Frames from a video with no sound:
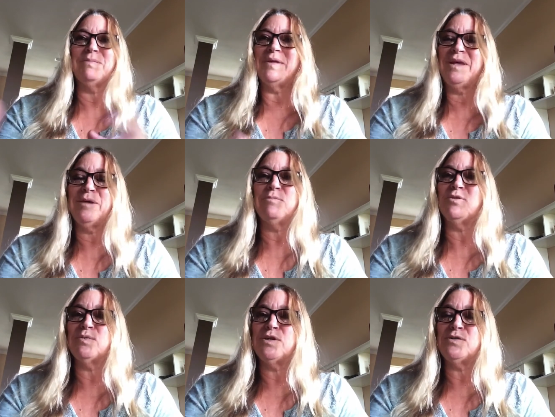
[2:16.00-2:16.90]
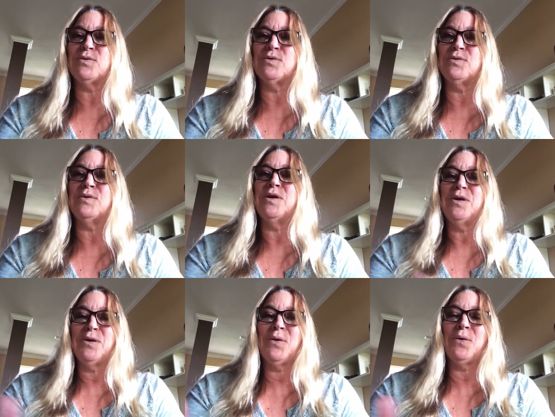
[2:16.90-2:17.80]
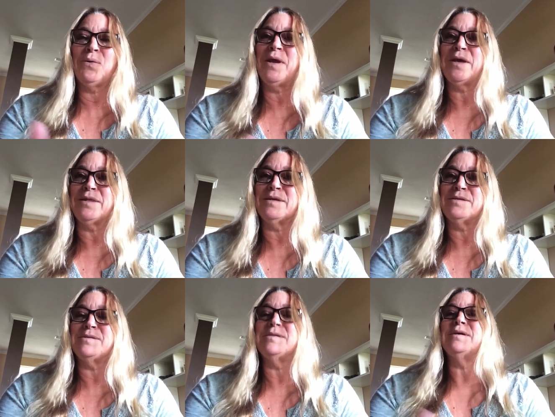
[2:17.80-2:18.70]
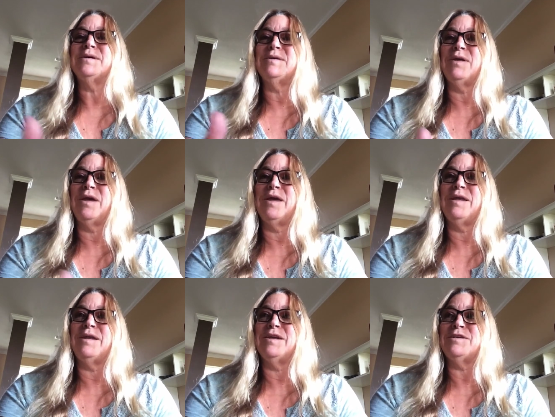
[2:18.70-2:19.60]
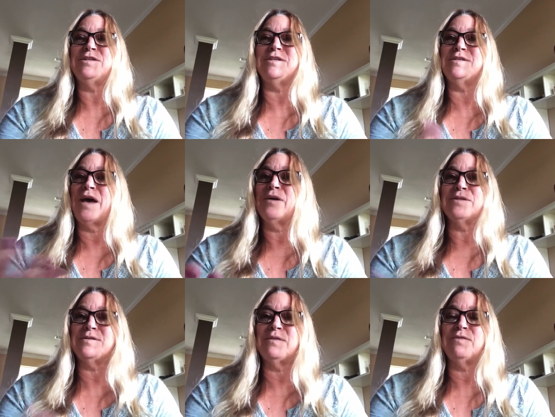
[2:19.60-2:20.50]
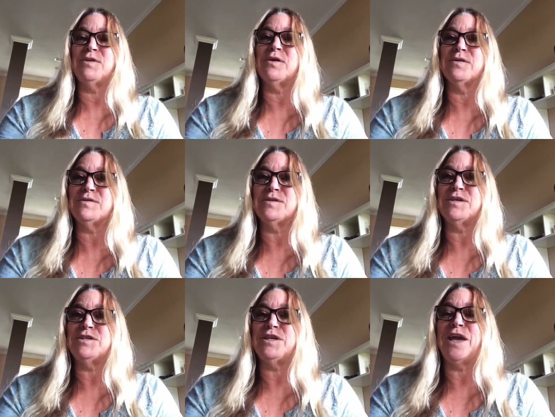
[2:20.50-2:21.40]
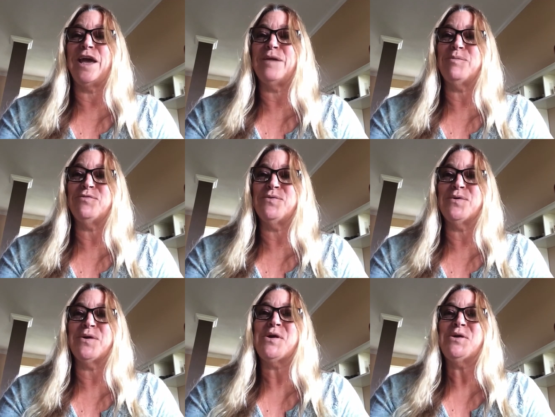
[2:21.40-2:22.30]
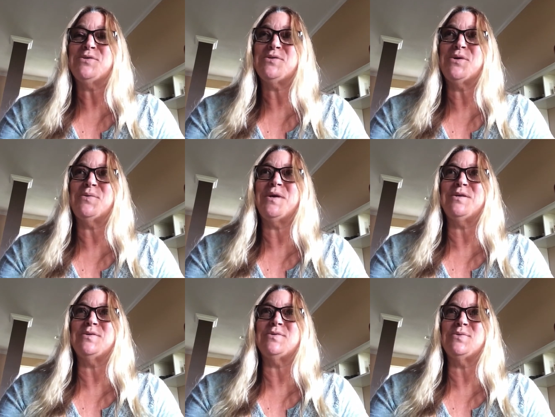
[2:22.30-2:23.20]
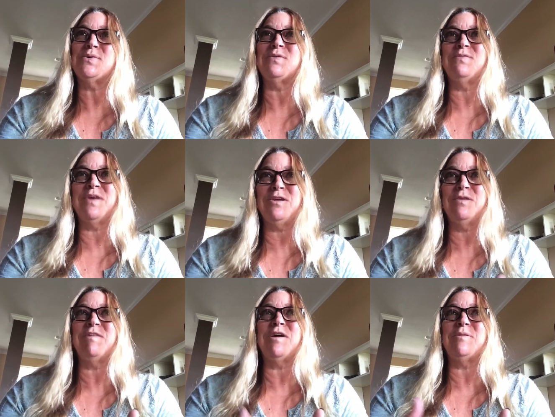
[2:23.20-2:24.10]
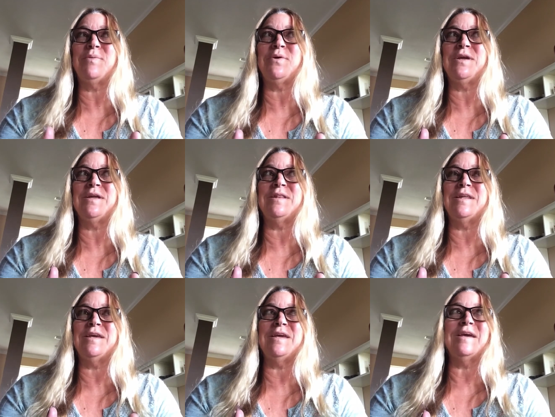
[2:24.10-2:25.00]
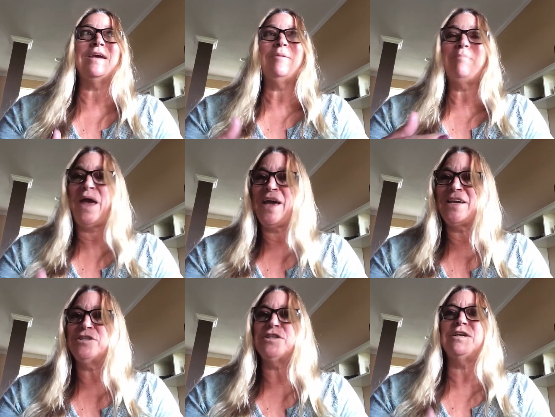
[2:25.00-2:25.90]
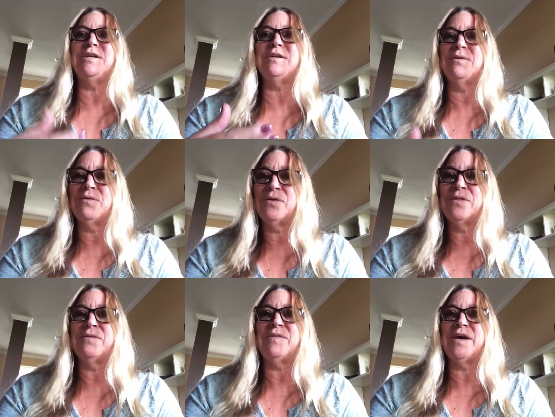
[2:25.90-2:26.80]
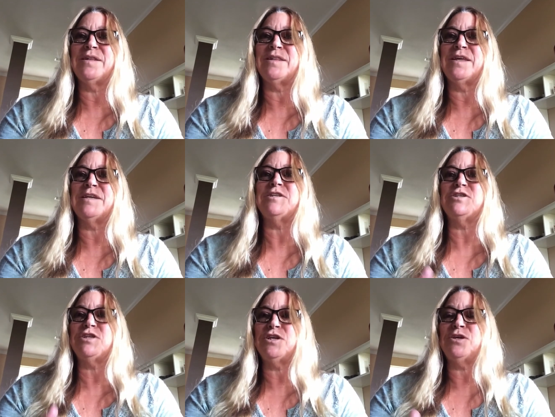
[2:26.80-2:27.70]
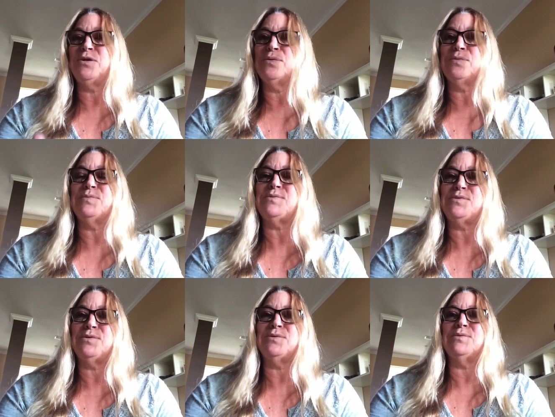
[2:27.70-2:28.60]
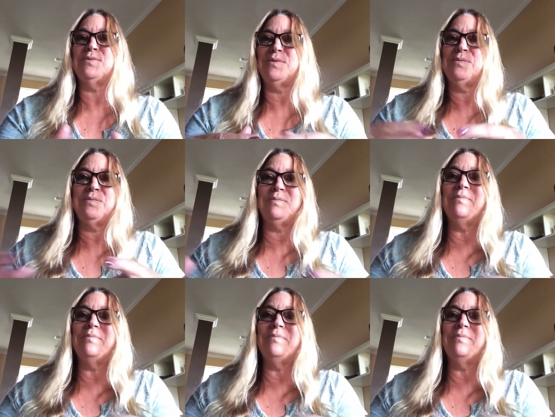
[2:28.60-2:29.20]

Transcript: him to return her necklace, and she's out the $7 that she had before. So it's sort of, and you've got to put in the packaging and all of that that she used to